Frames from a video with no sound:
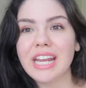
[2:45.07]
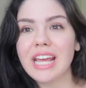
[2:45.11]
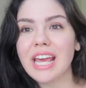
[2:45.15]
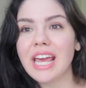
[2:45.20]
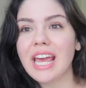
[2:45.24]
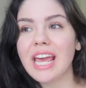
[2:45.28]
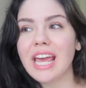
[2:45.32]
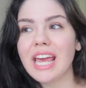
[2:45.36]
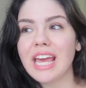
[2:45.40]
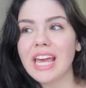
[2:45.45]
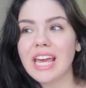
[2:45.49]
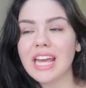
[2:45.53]

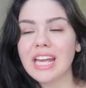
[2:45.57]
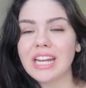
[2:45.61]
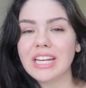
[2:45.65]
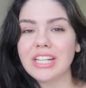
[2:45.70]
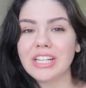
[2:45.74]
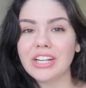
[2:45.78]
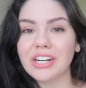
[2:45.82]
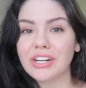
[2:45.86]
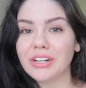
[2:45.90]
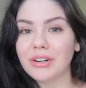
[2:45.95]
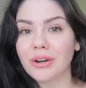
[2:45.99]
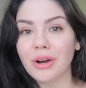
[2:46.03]

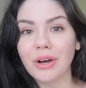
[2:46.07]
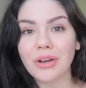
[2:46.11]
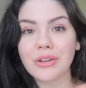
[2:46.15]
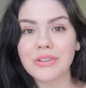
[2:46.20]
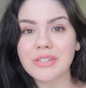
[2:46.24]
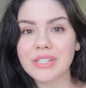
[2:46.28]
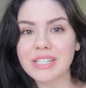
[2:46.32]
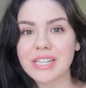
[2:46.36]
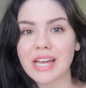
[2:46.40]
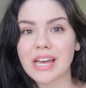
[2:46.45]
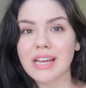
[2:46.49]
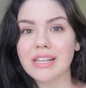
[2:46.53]
and you're all
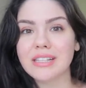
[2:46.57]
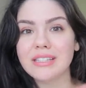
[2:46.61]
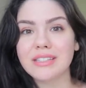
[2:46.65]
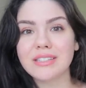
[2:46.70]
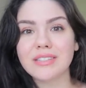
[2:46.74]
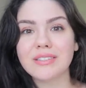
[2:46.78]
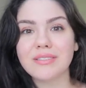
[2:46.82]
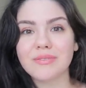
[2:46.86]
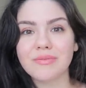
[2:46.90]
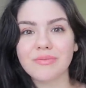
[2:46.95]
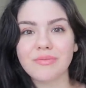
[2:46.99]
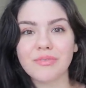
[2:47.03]
set
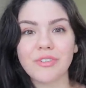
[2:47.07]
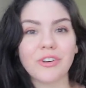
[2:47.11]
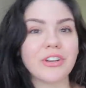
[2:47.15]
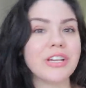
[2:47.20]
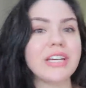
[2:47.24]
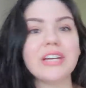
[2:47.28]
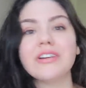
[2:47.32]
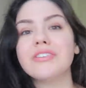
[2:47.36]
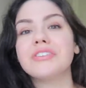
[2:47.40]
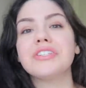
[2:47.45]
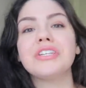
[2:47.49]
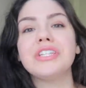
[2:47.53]
for
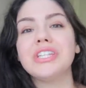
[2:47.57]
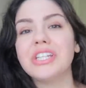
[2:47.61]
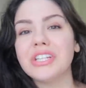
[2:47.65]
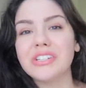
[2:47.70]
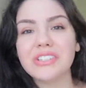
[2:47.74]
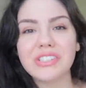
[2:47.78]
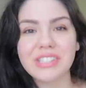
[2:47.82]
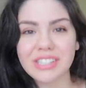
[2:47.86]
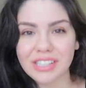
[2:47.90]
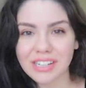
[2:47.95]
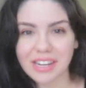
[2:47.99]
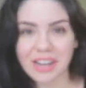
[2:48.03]
years and
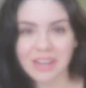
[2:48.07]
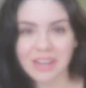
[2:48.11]
years to